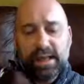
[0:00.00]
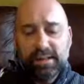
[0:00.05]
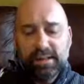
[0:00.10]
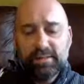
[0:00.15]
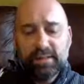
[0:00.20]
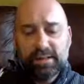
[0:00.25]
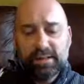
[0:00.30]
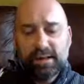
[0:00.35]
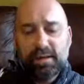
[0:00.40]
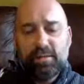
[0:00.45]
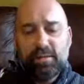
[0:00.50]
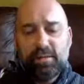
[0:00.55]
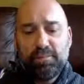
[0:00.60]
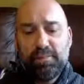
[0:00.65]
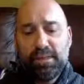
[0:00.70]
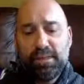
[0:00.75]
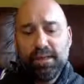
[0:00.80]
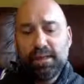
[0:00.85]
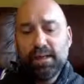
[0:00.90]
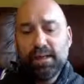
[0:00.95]

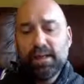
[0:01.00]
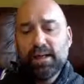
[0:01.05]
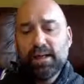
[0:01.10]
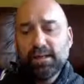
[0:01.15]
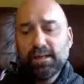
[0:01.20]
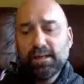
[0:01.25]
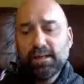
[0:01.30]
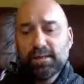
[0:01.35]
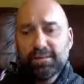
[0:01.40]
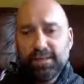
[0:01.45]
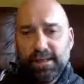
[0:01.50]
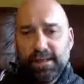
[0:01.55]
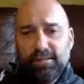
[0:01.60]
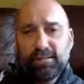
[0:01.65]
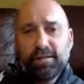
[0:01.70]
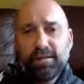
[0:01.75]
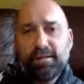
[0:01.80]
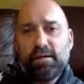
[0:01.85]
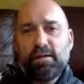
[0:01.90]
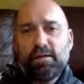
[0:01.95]
hypnotherapy. The
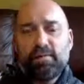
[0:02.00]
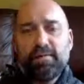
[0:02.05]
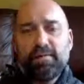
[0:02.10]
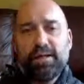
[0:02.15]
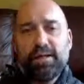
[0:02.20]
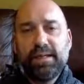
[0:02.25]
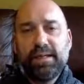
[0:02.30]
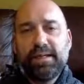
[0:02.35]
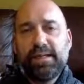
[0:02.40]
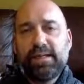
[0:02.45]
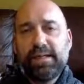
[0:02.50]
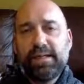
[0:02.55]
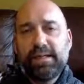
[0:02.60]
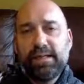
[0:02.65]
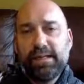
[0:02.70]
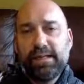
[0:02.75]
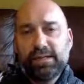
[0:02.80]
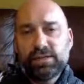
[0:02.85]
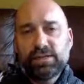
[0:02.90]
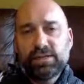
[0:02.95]
hypnotherapy
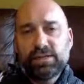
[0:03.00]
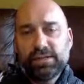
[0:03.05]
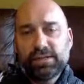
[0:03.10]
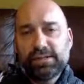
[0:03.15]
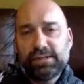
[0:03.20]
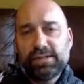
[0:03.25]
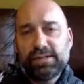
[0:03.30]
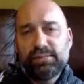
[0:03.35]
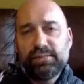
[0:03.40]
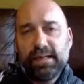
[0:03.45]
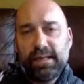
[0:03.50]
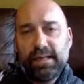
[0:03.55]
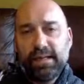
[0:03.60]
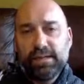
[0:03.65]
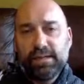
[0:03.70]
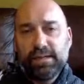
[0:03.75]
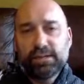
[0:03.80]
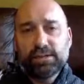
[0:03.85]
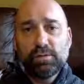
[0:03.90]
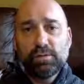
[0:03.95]
interested
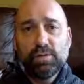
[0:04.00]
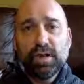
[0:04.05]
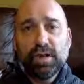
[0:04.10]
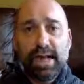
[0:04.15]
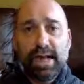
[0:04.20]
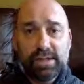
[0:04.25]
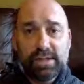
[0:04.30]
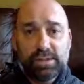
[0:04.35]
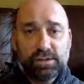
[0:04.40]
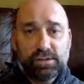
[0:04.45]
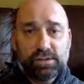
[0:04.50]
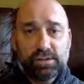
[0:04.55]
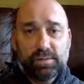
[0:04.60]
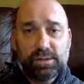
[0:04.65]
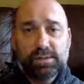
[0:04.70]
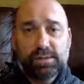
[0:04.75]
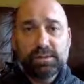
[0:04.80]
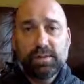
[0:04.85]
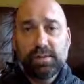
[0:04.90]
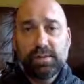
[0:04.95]
me, so I had
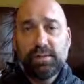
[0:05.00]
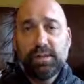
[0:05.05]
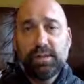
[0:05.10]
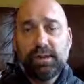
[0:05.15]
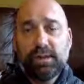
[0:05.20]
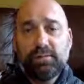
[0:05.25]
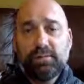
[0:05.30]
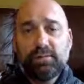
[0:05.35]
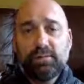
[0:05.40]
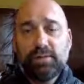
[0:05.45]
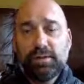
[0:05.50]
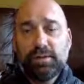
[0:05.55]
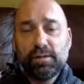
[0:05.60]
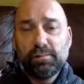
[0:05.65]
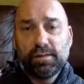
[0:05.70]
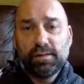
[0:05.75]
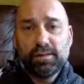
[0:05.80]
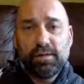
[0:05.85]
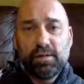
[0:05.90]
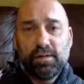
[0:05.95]
stopping smoking for
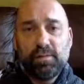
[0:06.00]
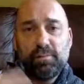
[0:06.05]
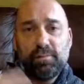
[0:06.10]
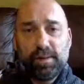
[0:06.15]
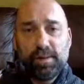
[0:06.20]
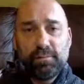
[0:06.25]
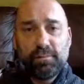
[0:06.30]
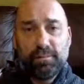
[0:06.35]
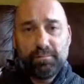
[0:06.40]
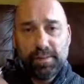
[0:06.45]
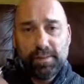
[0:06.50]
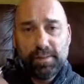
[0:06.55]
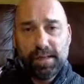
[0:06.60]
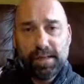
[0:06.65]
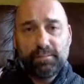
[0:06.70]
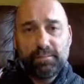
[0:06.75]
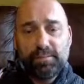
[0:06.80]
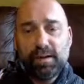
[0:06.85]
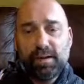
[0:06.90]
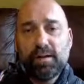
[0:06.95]
hypnotherapy and
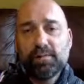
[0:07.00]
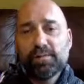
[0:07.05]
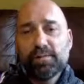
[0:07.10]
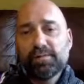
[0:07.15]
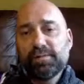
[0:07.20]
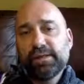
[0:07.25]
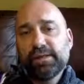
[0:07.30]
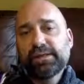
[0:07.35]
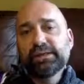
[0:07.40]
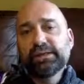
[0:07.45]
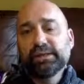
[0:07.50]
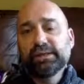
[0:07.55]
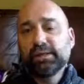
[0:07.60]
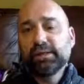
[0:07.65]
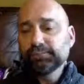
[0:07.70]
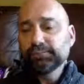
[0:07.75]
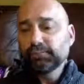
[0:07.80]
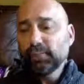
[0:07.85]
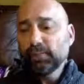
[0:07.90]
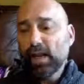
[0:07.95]
become part of the
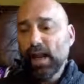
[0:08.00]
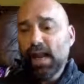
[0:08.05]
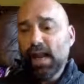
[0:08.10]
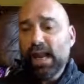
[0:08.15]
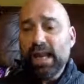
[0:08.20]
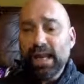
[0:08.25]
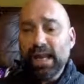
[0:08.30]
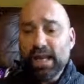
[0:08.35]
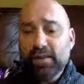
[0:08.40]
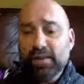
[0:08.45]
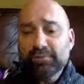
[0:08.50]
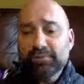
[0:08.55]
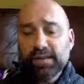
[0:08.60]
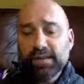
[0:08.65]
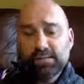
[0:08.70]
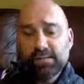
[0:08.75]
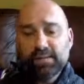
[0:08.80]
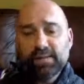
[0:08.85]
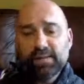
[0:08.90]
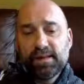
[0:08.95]
feature. Loved the
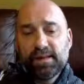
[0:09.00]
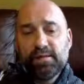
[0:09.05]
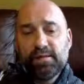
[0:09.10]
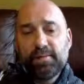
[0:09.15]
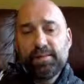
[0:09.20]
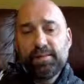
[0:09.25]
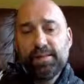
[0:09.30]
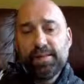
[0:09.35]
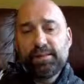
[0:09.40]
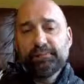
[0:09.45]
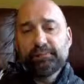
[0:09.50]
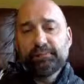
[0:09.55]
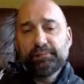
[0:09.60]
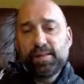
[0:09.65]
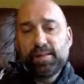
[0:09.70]
hypnotherapy.